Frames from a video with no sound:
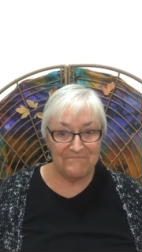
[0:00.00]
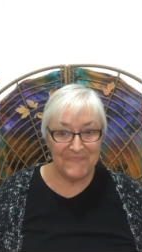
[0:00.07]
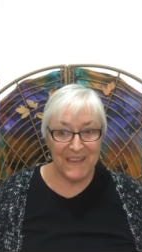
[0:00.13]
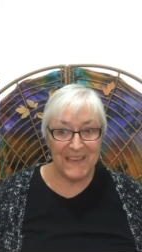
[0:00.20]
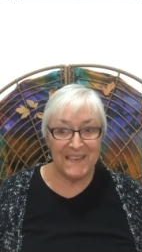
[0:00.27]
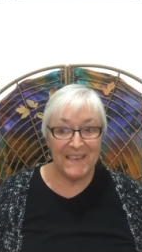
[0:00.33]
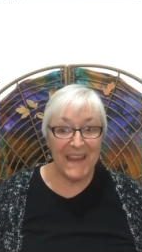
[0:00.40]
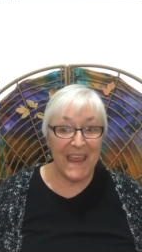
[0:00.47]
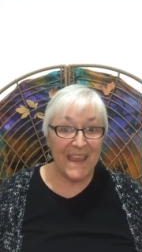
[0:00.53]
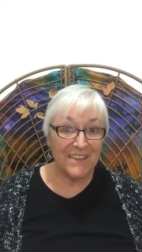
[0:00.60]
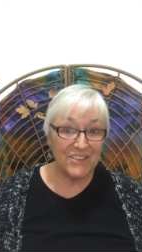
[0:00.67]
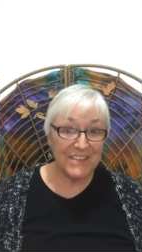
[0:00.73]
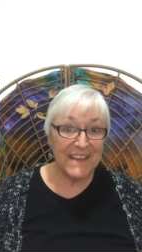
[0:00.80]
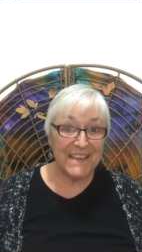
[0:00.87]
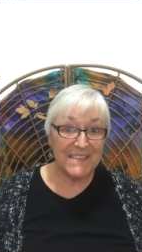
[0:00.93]
and now
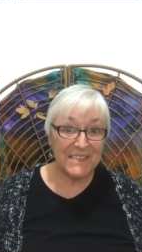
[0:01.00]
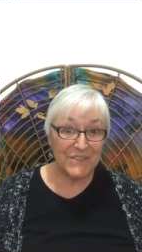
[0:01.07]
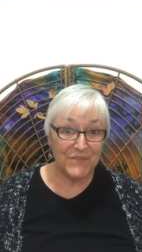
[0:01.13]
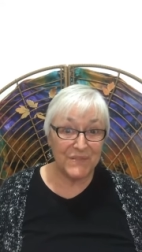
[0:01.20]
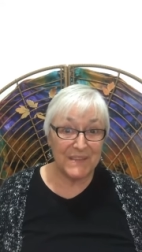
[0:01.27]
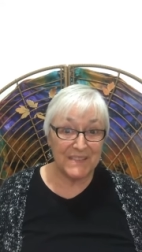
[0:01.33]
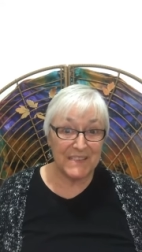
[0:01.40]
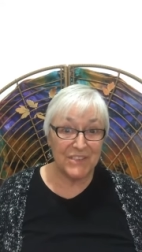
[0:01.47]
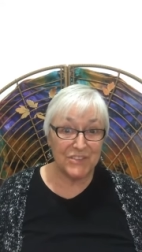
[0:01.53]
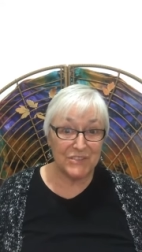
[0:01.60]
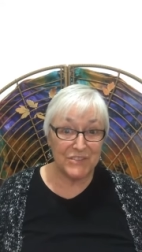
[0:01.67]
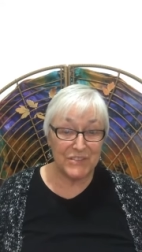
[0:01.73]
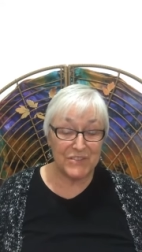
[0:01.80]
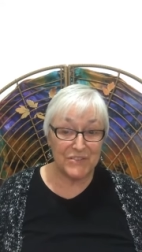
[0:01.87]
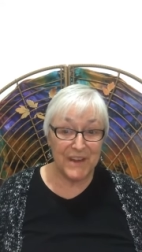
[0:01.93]
she has the physical
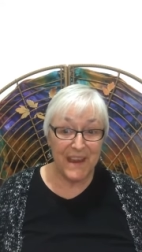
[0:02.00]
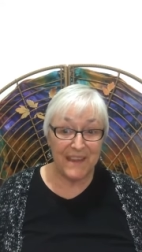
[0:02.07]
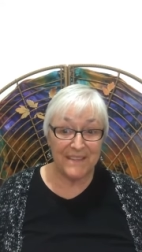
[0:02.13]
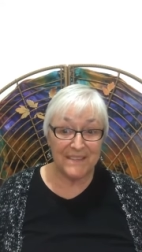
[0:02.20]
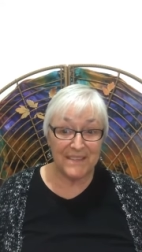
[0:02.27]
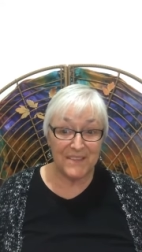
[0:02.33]
strength